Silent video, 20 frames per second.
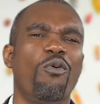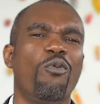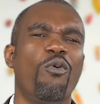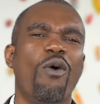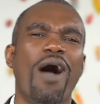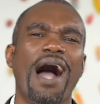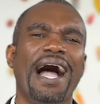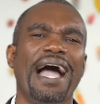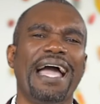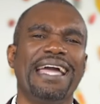
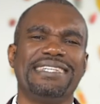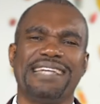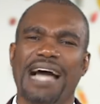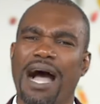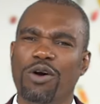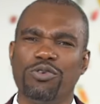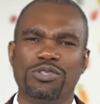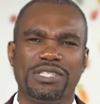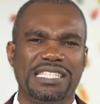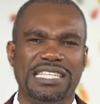wide,
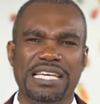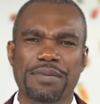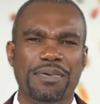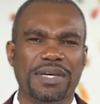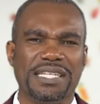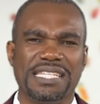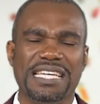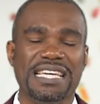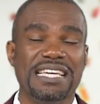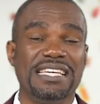how deep
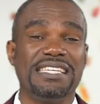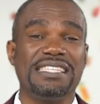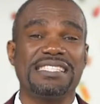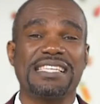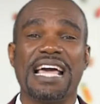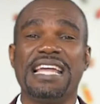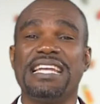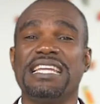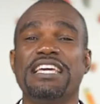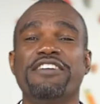it is,
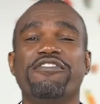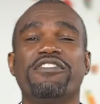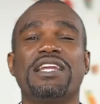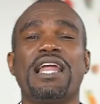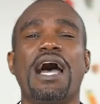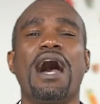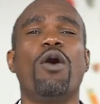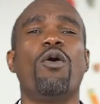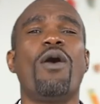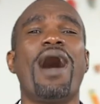and even
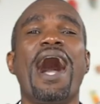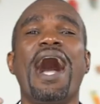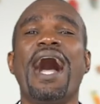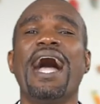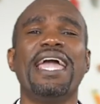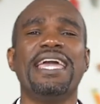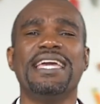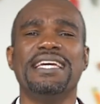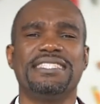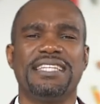how
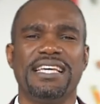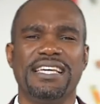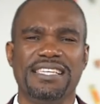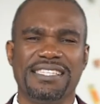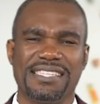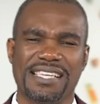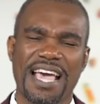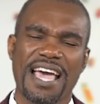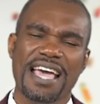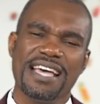high it
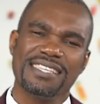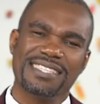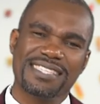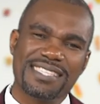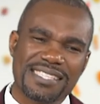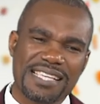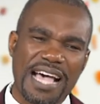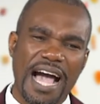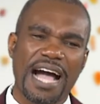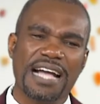is.
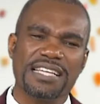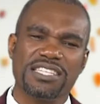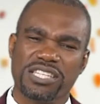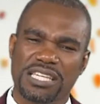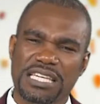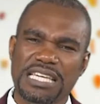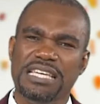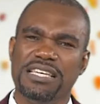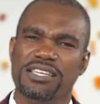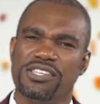Such
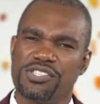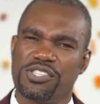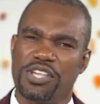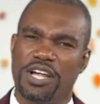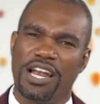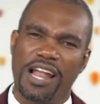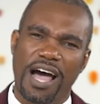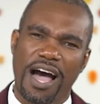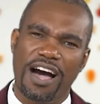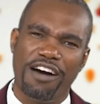is
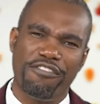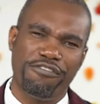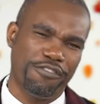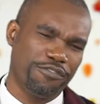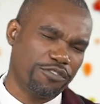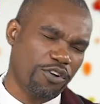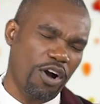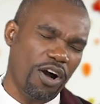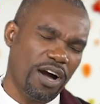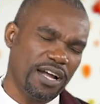the love
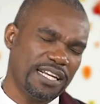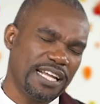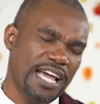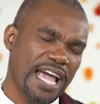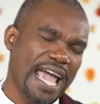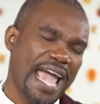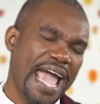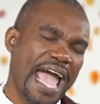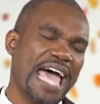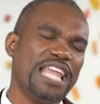of God.
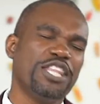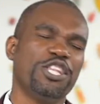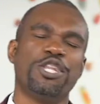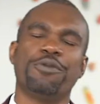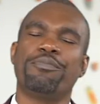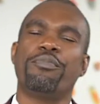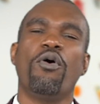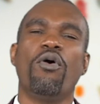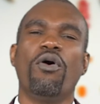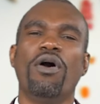And
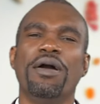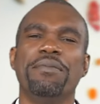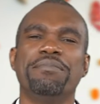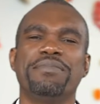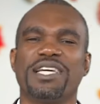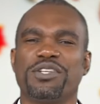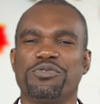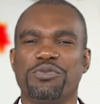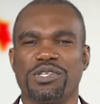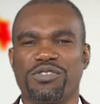the
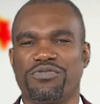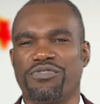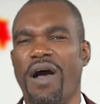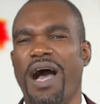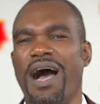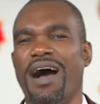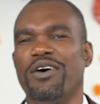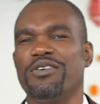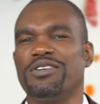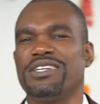poem that was
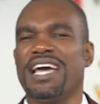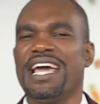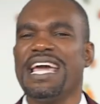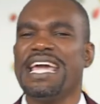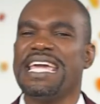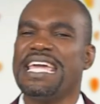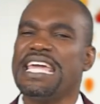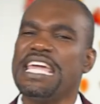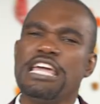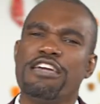found
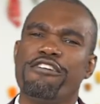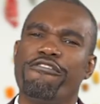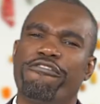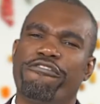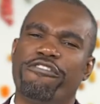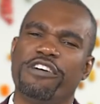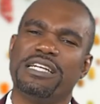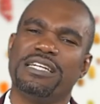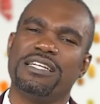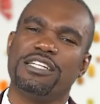
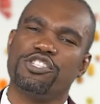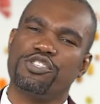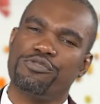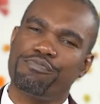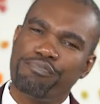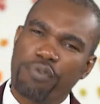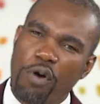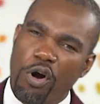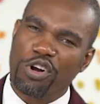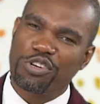even
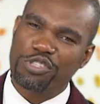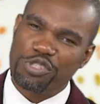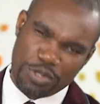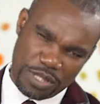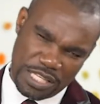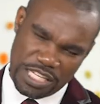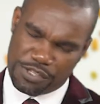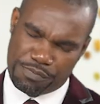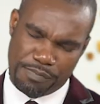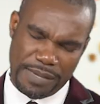spoke to
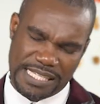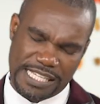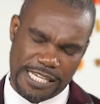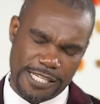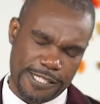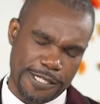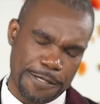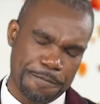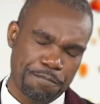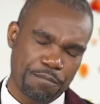this
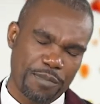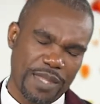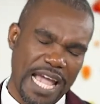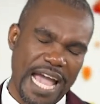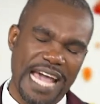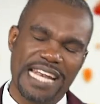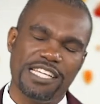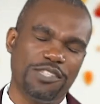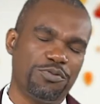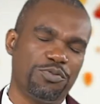message.
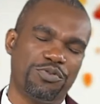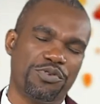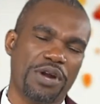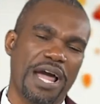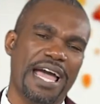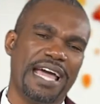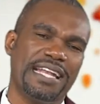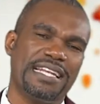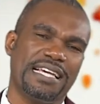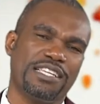And it
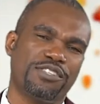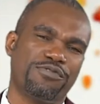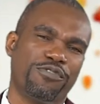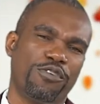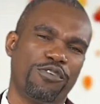read as